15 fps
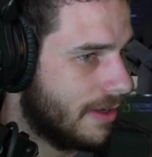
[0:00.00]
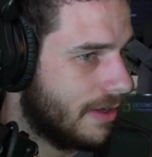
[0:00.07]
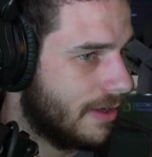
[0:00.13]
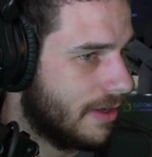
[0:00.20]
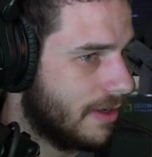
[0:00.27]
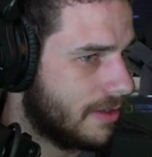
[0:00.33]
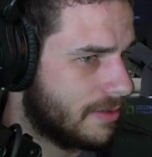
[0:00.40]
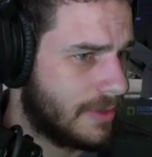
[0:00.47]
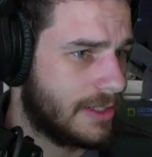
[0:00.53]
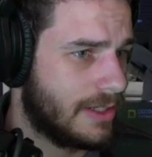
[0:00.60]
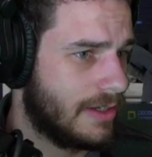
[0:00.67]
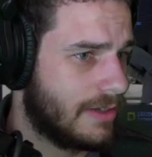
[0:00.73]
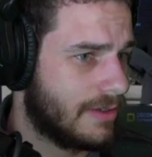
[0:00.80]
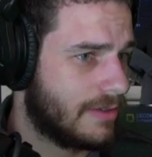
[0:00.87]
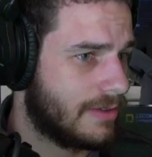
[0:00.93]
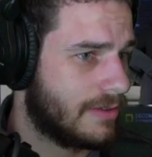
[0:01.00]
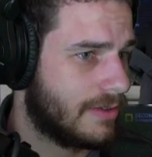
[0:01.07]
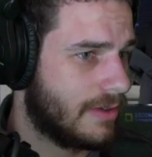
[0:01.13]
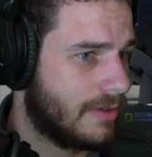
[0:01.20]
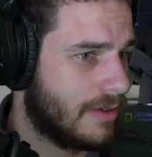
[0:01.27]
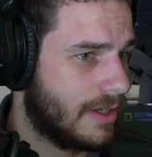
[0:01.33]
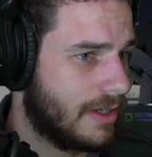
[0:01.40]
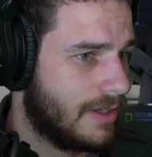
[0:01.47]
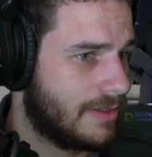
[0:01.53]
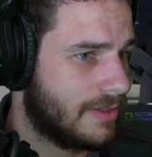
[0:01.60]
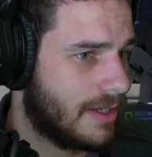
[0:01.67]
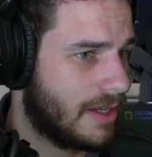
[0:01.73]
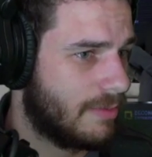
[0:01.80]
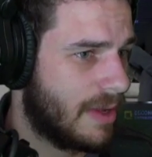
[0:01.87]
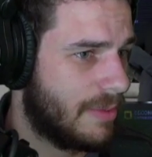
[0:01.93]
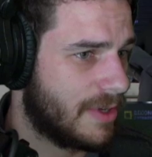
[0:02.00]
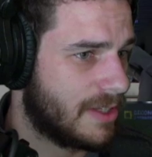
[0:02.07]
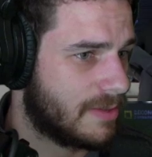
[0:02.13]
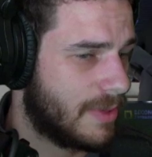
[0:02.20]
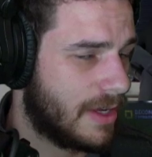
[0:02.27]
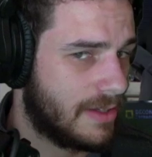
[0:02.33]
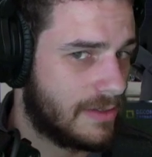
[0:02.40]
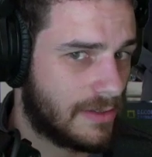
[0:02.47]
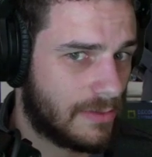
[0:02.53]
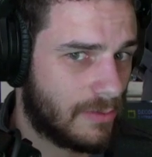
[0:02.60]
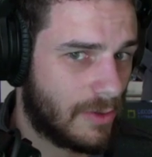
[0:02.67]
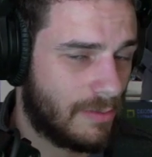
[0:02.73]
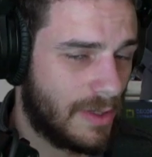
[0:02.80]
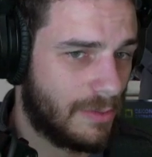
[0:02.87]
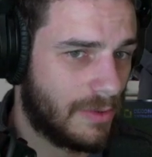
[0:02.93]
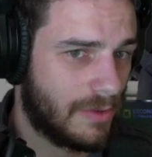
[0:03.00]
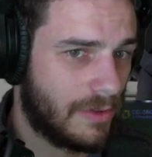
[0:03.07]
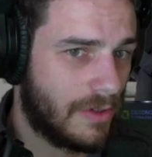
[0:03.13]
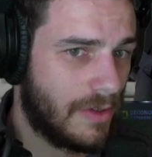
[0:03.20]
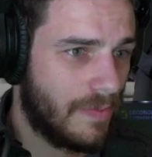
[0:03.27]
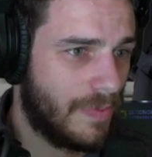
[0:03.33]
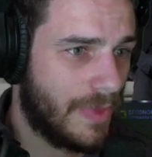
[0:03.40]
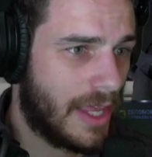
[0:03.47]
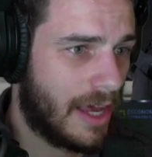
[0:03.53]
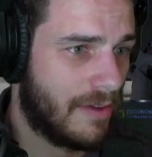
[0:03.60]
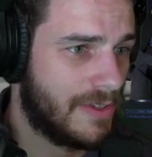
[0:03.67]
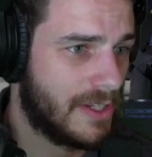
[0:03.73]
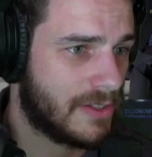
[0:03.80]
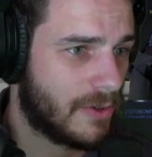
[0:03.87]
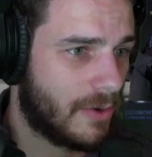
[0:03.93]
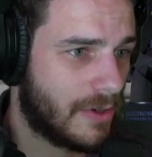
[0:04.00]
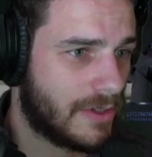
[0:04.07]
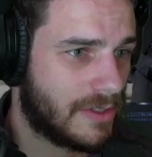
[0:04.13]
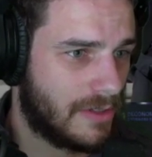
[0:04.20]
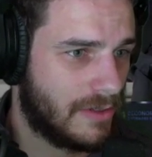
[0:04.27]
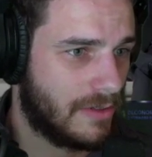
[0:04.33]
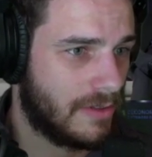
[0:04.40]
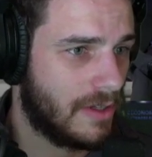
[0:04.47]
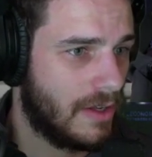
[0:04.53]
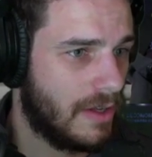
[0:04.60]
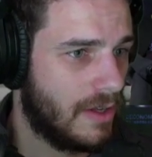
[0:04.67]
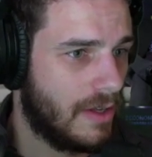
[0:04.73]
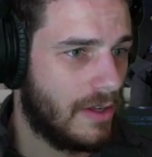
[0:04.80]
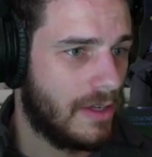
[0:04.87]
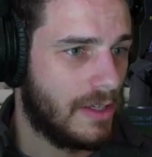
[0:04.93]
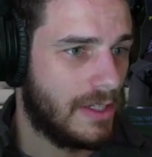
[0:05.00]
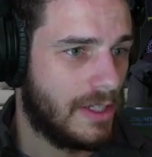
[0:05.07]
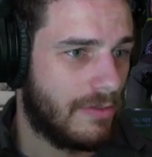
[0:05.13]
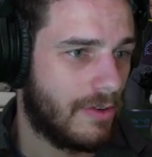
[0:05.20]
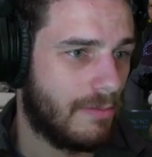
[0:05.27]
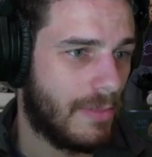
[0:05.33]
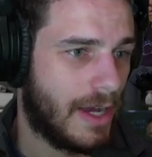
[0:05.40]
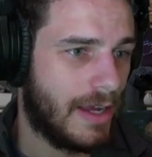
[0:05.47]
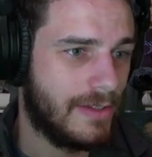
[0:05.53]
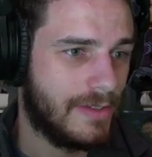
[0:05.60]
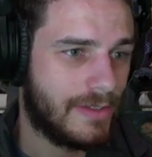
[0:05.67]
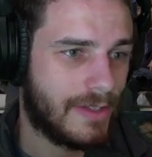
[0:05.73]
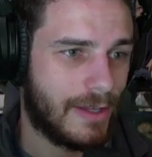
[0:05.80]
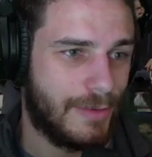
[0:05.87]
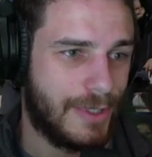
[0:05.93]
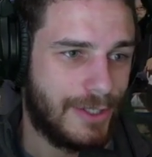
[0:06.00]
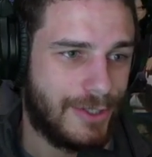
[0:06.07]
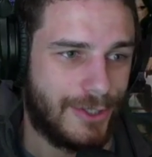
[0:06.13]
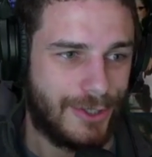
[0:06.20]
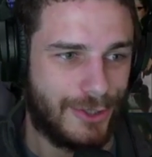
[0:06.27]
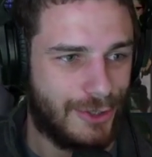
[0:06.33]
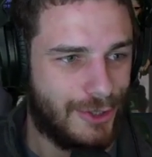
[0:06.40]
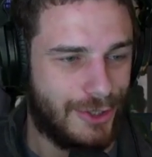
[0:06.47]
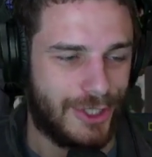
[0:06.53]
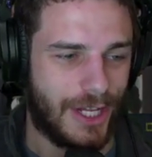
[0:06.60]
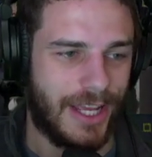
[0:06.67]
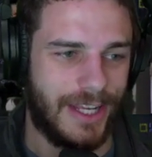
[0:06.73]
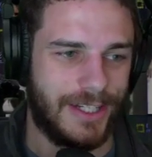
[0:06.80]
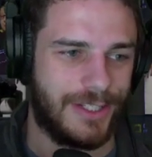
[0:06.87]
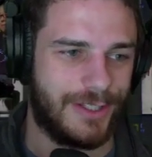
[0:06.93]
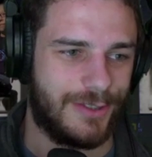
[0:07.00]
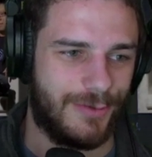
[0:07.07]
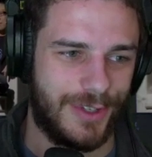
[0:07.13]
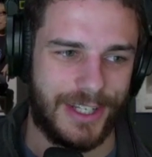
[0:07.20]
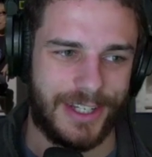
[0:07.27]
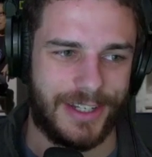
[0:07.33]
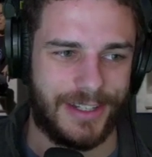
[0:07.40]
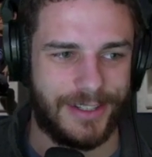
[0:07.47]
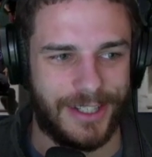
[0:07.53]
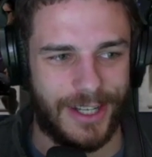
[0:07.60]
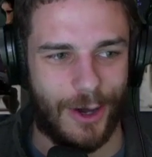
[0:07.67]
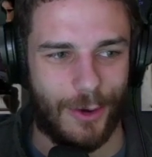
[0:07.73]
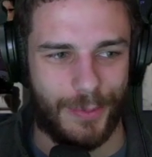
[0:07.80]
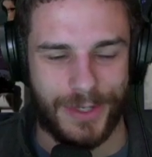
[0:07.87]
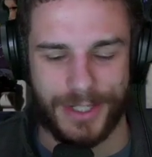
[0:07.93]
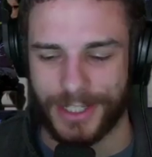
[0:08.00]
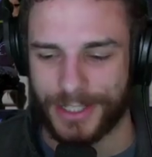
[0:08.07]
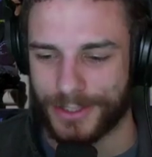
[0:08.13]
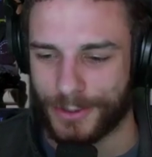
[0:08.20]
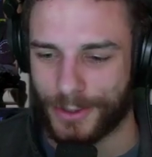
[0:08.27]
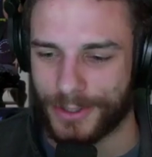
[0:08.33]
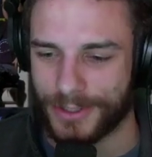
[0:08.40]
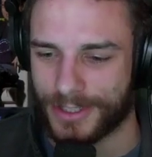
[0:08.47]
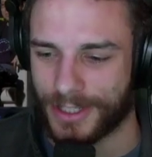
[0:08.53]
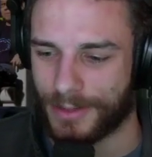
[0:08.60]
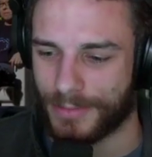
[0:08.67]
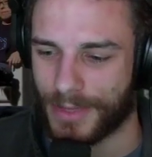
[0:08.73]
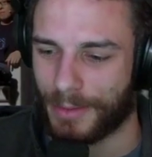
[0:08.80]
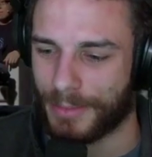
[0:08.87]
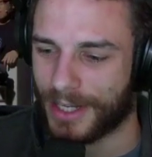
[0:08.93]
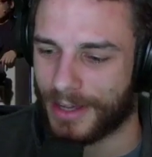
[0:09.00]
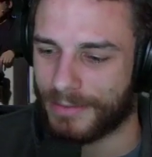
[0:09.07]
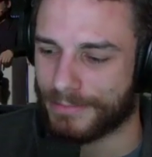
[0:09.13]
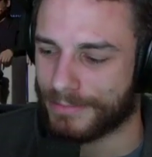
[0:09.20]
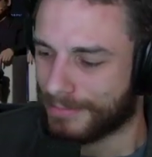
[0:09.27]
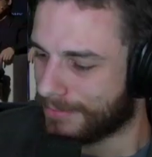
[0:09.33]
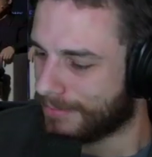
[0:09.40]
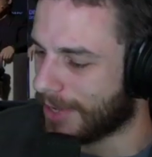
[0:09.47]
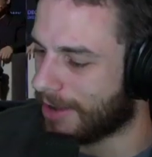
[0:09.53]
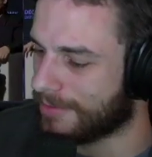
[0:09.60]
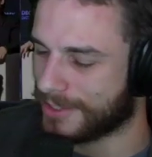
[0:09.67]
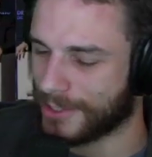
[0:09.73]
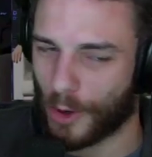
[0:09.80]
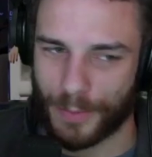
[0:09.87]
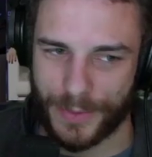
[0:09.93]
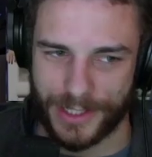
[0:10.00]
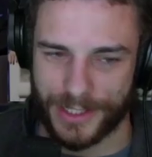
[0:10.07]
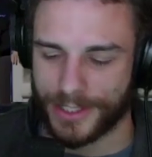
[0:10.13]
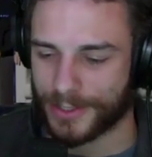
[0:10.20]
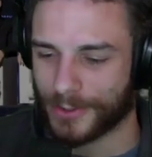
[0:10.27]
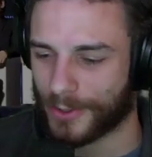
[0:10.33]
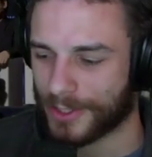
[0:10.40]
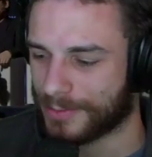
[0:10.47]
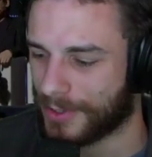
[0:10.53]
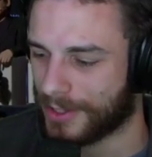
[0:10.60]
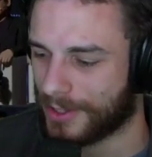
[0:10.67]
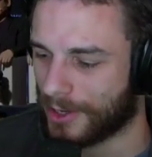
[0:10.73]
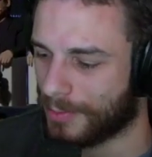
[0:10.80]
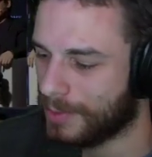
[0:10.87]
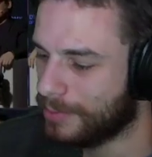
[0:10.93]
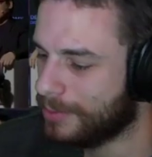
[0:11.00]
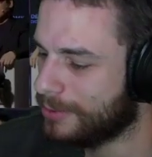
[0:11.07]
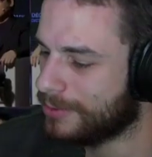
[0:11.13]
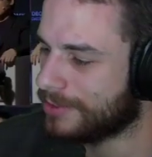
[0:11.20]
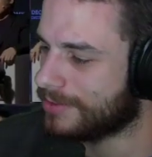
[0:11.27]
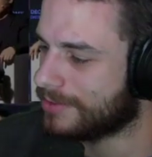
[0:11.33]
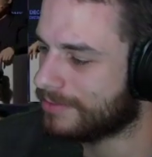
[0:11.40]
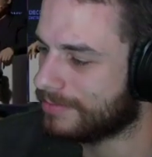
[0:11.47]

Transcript: it's my channel. So it's not a public space where people have discourse and different minds can be changed via open discourse. I mean, I'm obviously open to discourse, but there are people who just